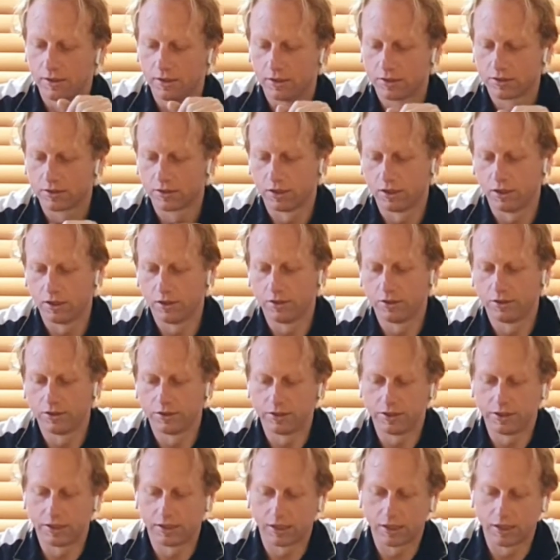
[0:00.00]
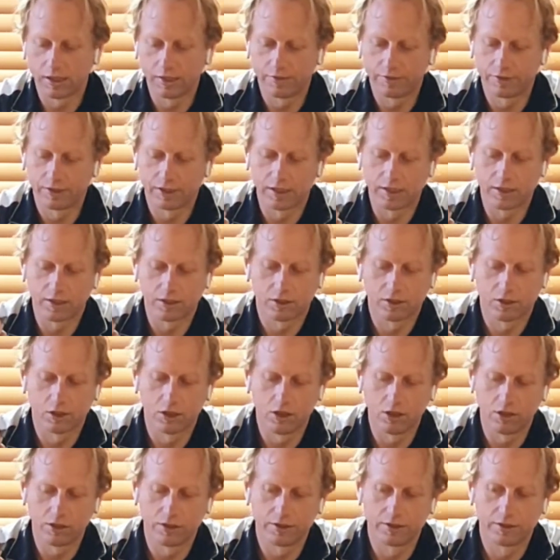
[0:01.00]
so you're going to have to get the
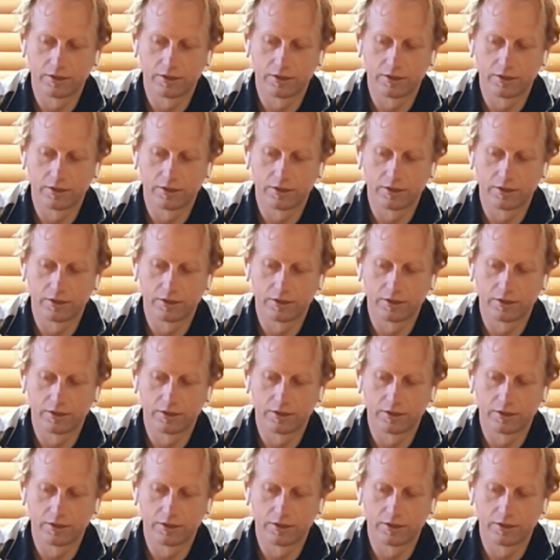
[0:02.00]
collet